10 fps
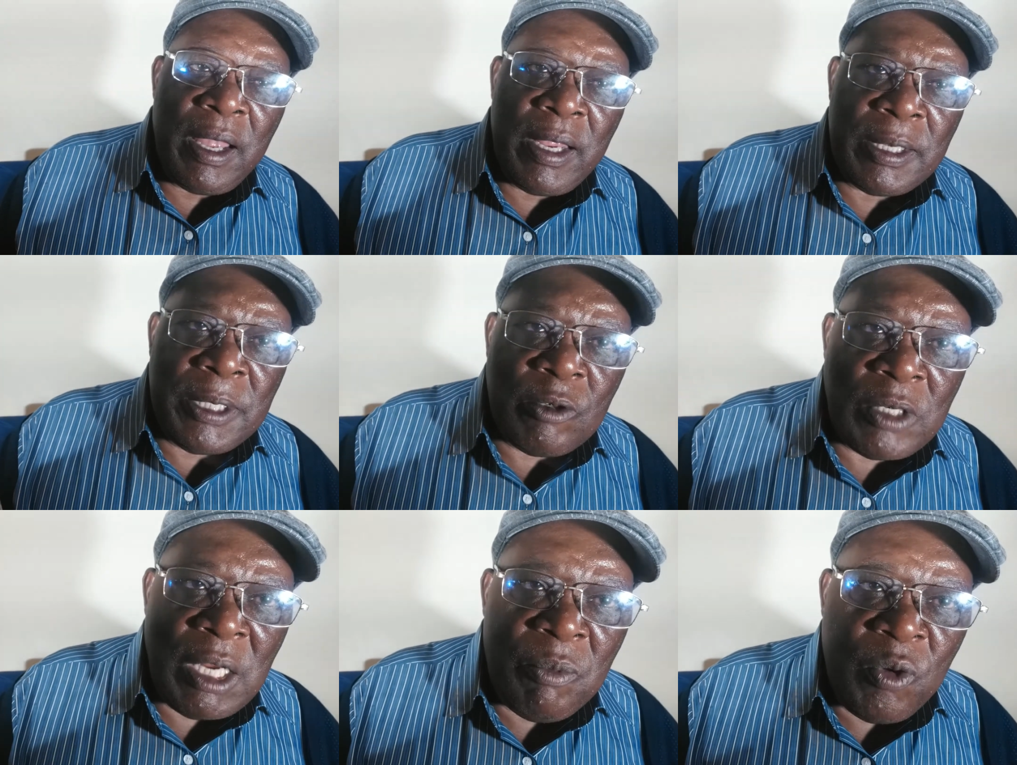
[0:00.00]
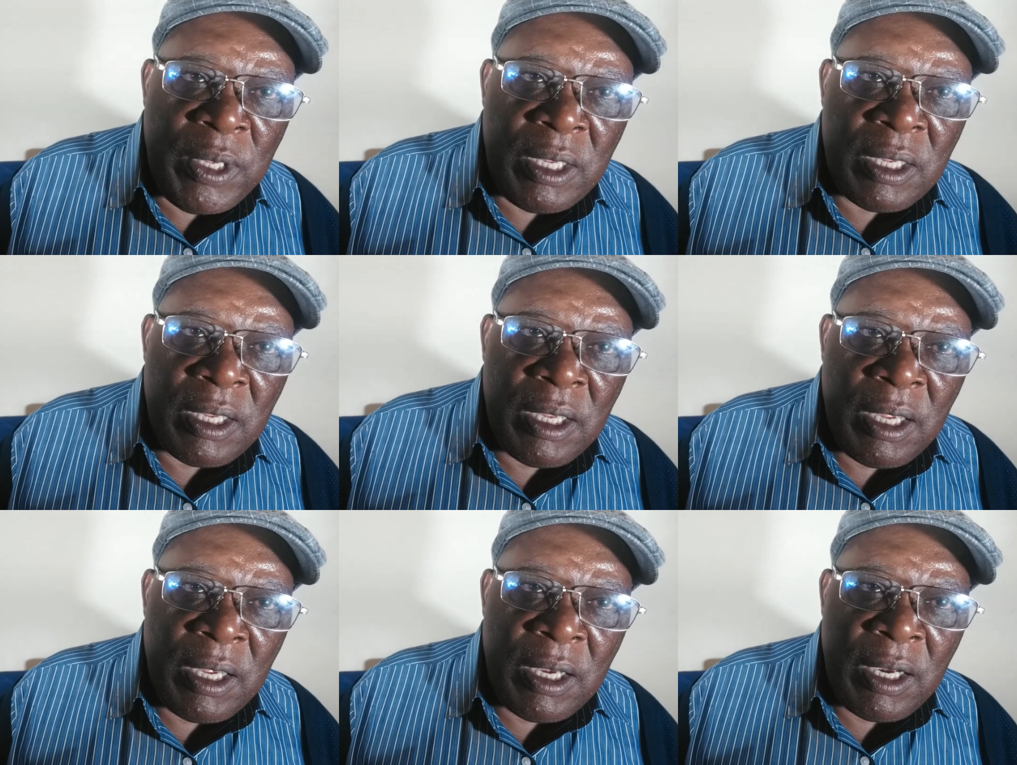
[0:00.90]
is this what I'm doing?
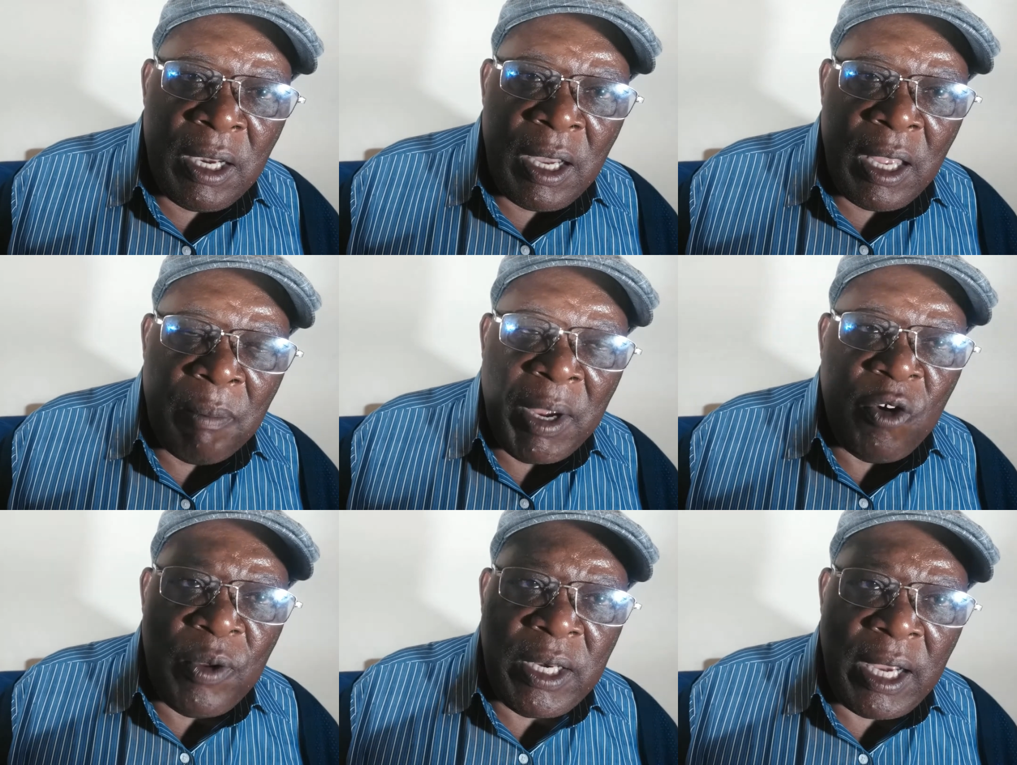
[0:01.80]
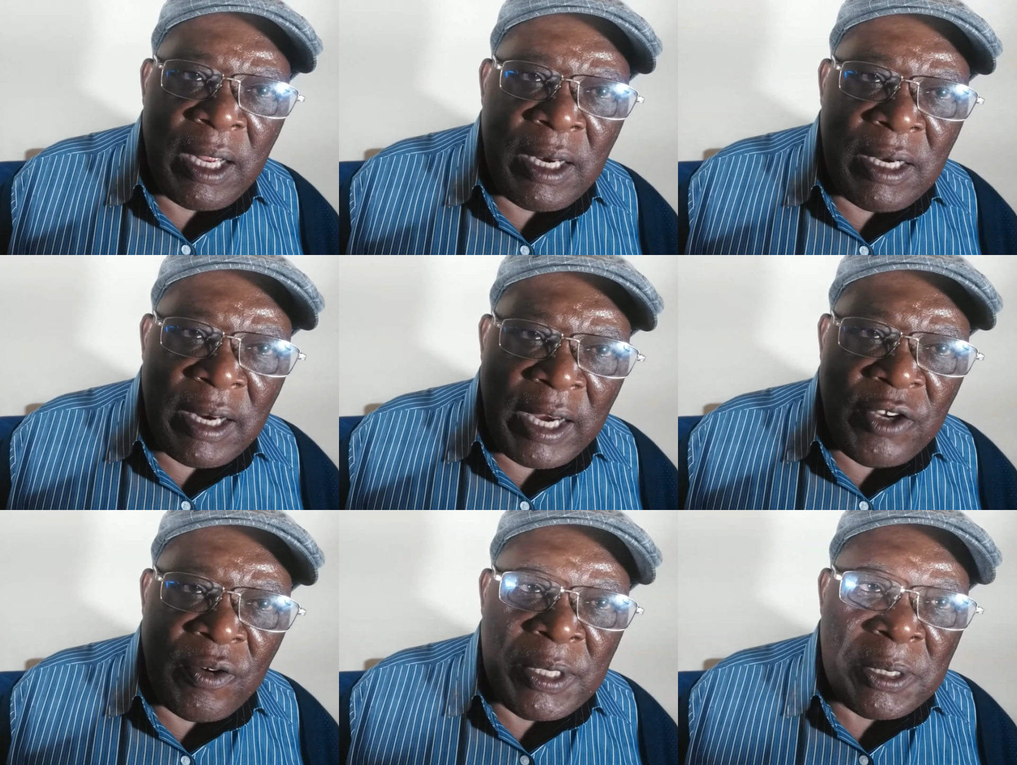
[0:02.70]
Am I doing the right
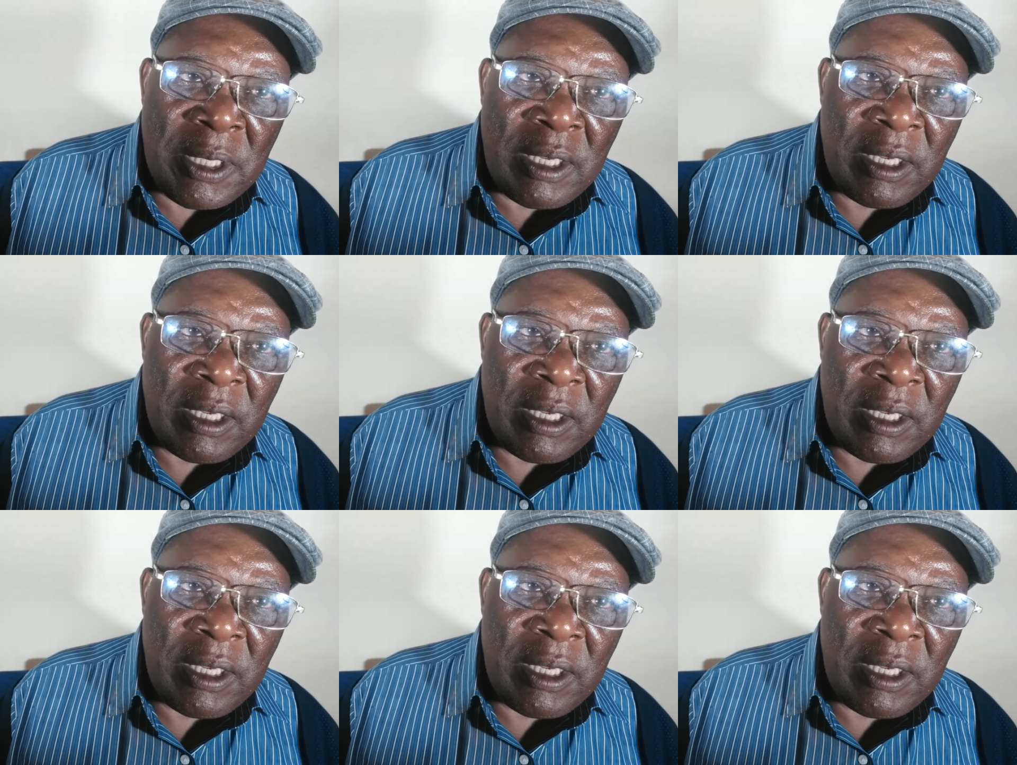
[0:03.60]
risk?